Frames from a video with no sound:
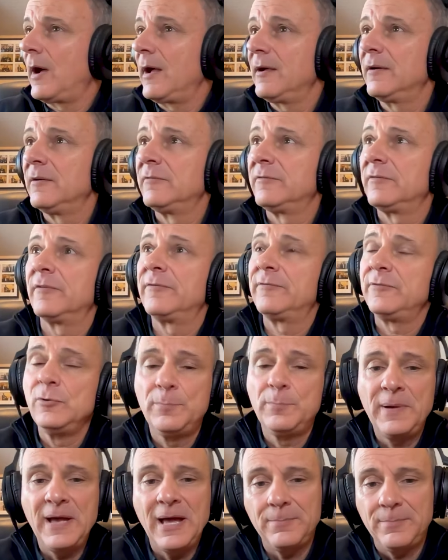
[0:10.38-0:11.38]
have a few
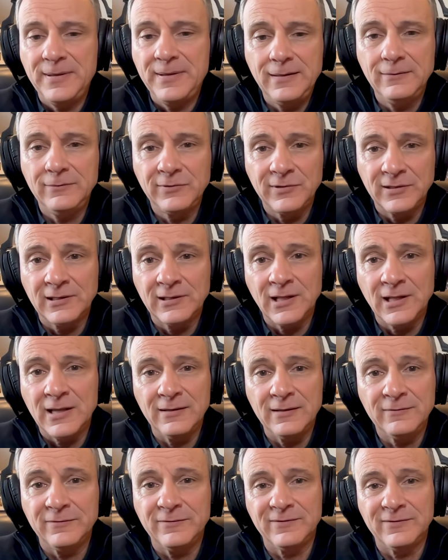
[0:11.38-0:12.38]
pet peeves in
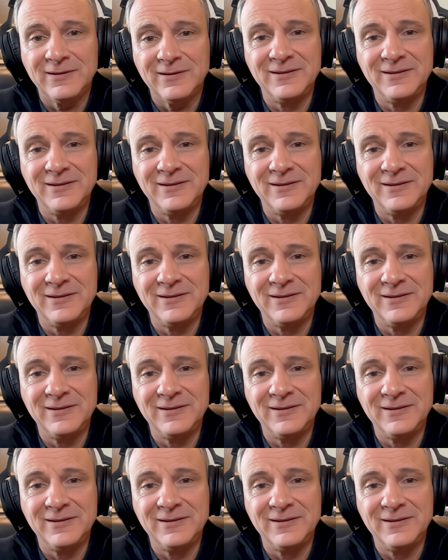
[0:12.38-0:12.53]
life.